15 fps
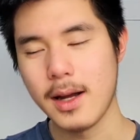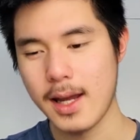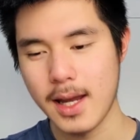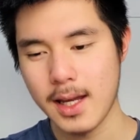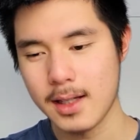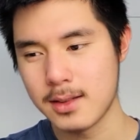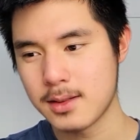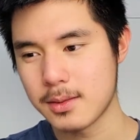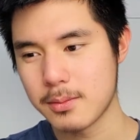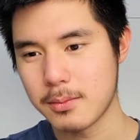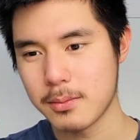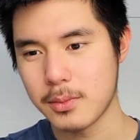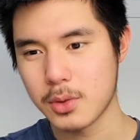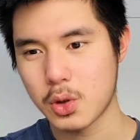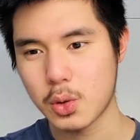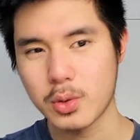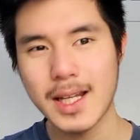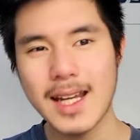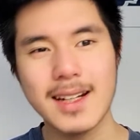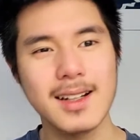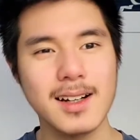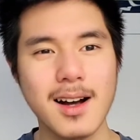and
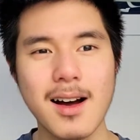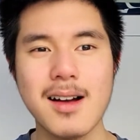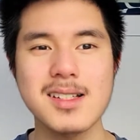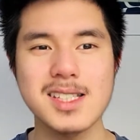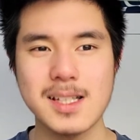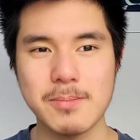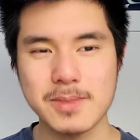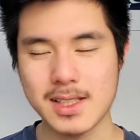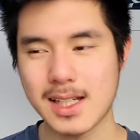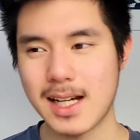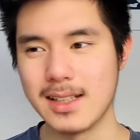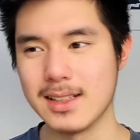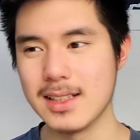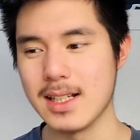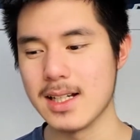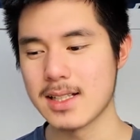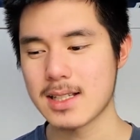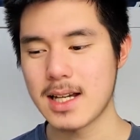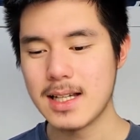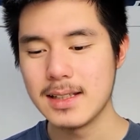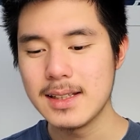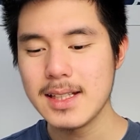creating concepts and
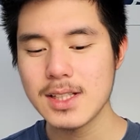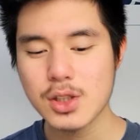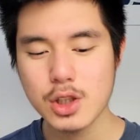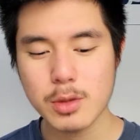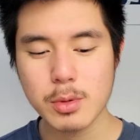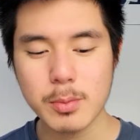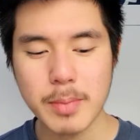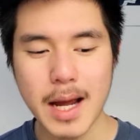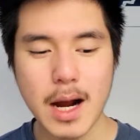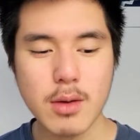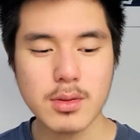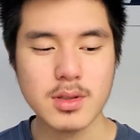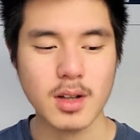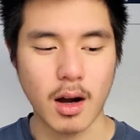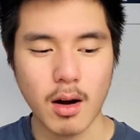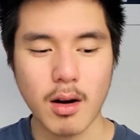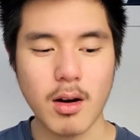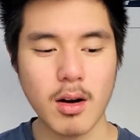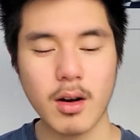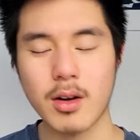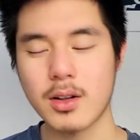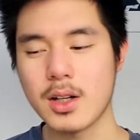ideas. These superpowers
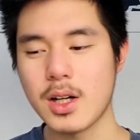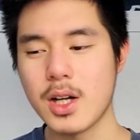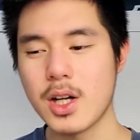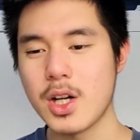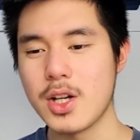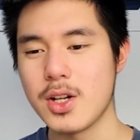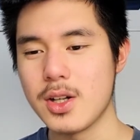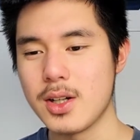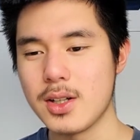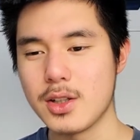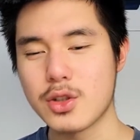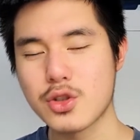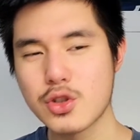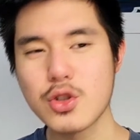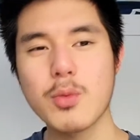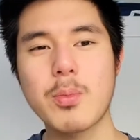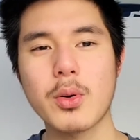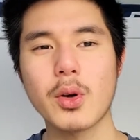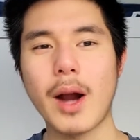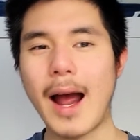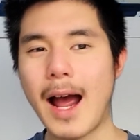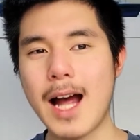are
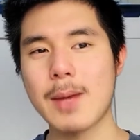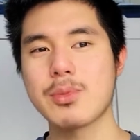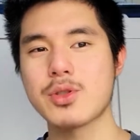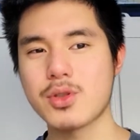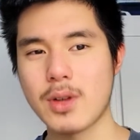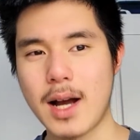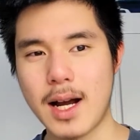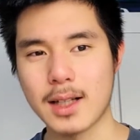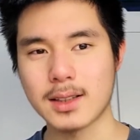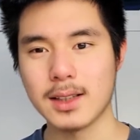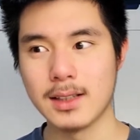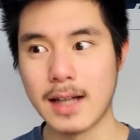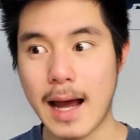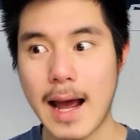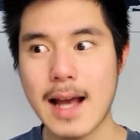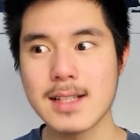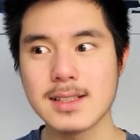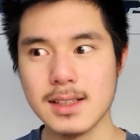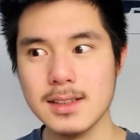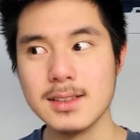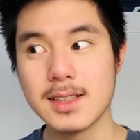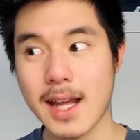super abstract and
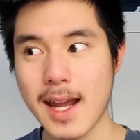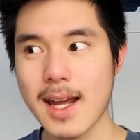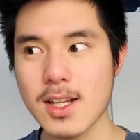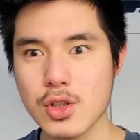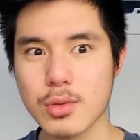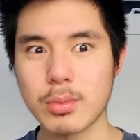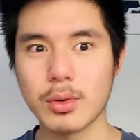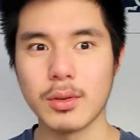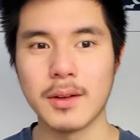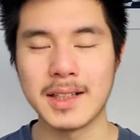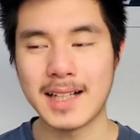as intangible